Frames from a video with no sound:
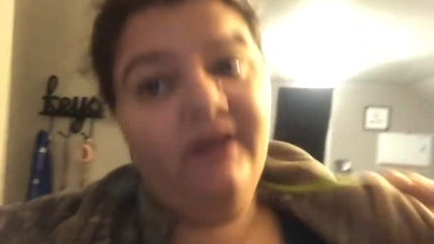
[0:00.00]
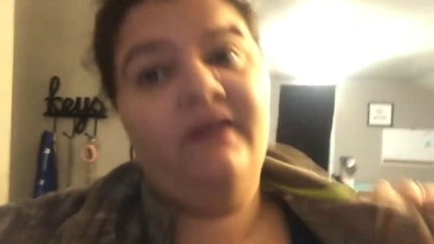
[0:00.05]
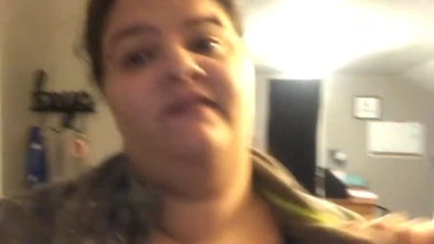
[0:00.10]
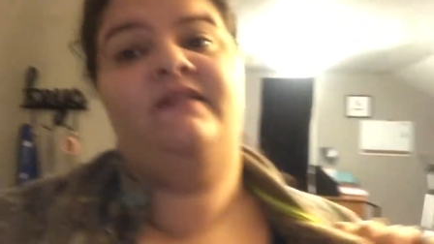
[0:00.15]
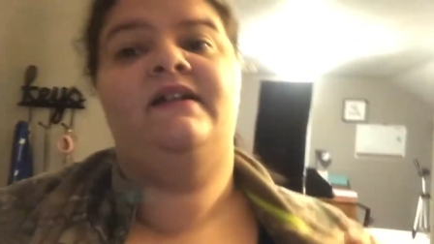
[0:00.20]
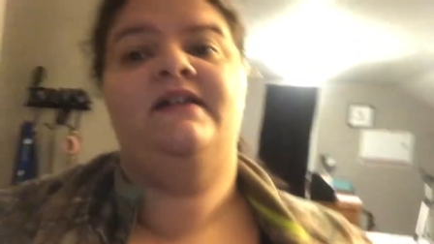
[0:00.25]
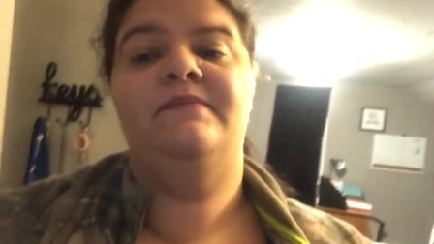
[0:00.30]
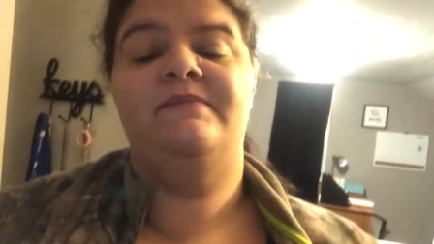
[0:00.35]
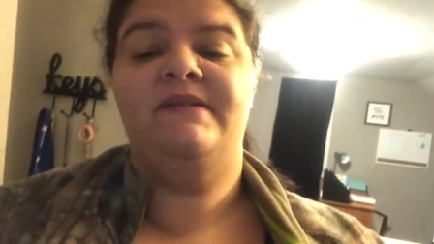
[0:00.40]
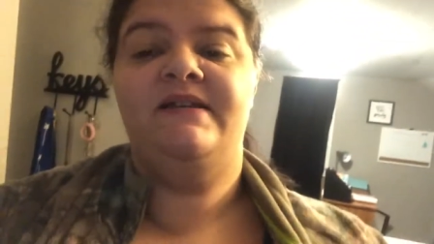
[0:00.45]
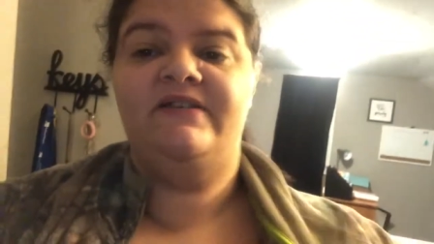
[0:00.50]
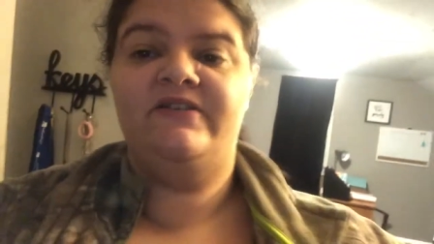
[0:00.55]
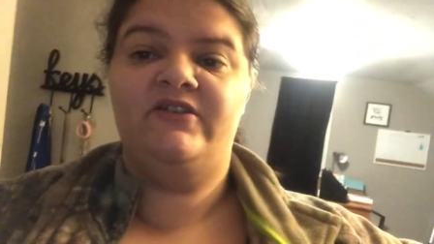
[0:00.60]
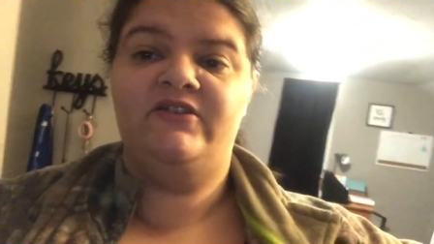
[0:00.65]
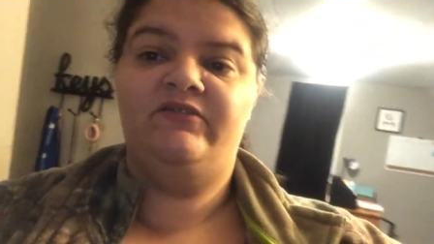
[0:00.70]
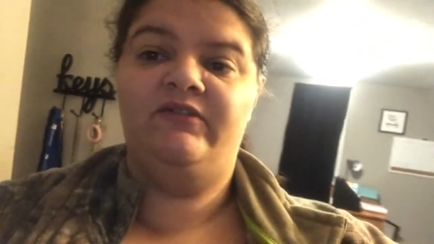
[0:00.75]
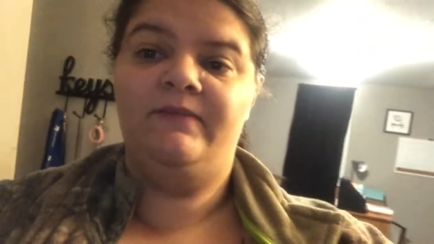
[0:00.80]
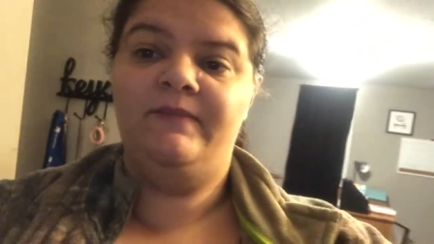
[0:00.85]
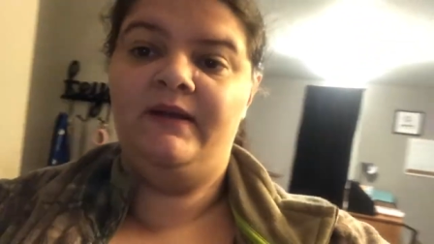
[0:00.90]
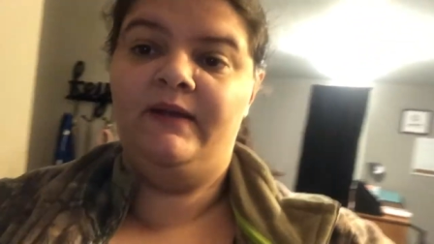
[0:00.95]
just get a
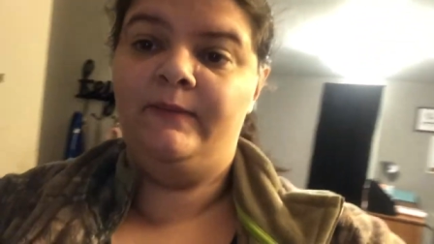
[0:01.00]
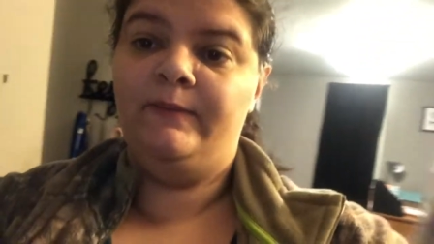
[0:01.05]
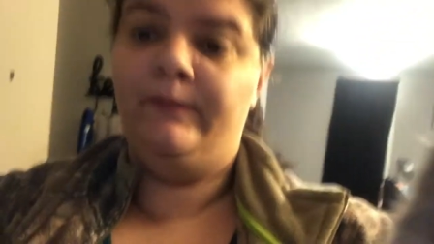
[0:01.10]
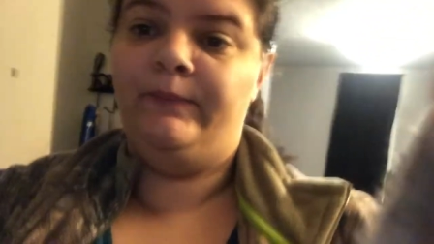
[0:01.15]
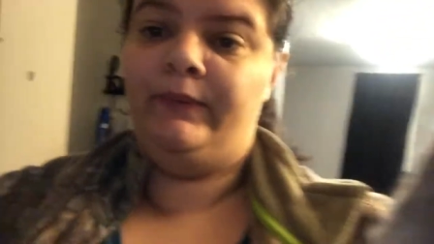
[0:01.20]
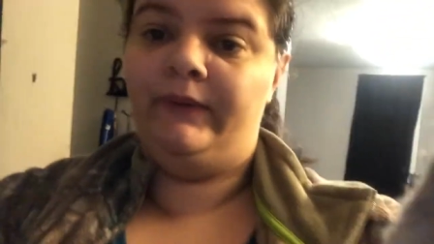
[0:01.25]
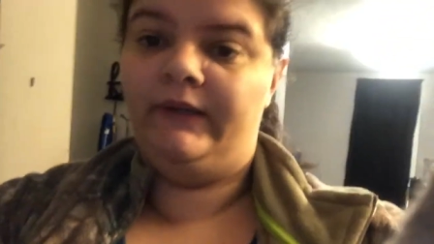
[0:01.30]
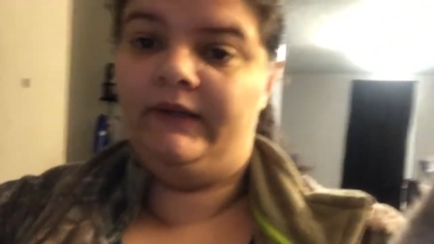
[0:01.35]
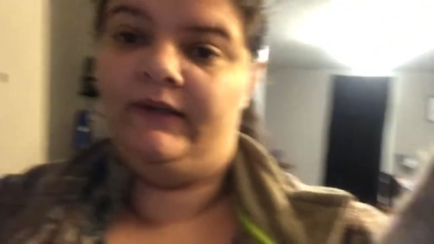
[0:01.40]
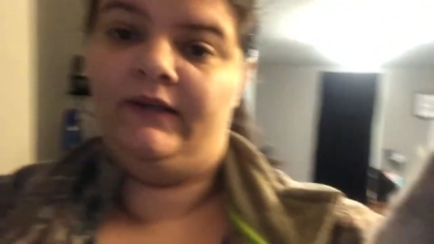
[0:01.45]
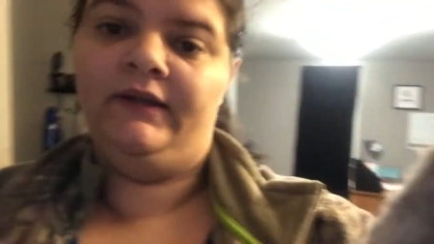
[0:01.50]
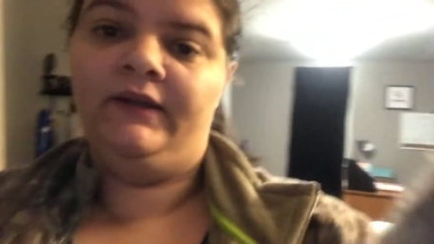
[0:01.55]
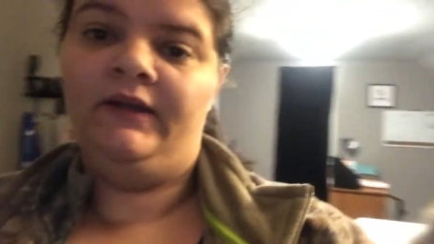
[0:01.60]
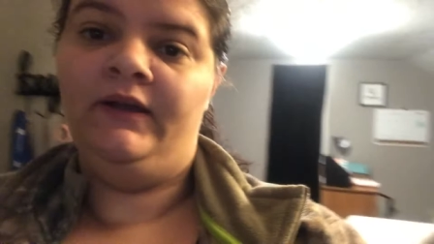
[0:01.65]
message from him, but